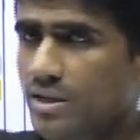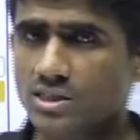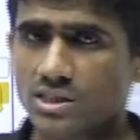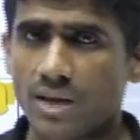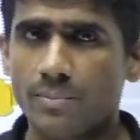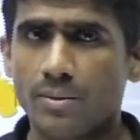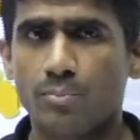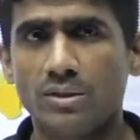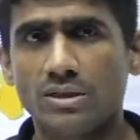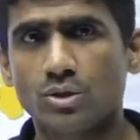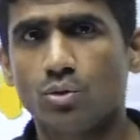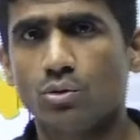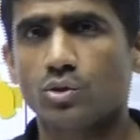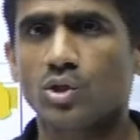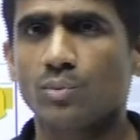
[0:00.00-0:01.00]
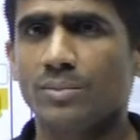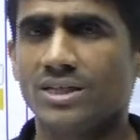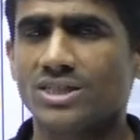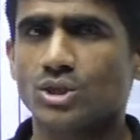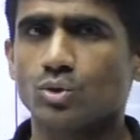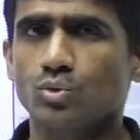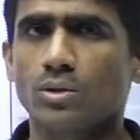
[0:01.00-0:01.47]
application app, please go to the
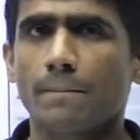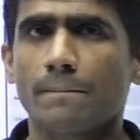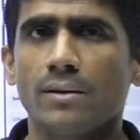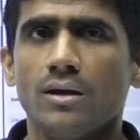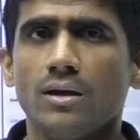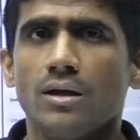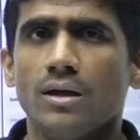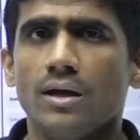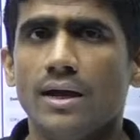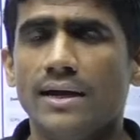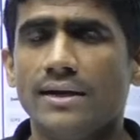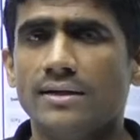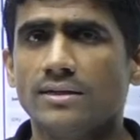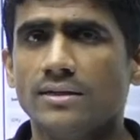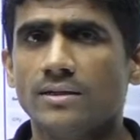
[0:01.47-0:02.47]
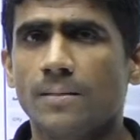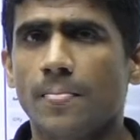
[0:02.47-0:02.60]
Play Store and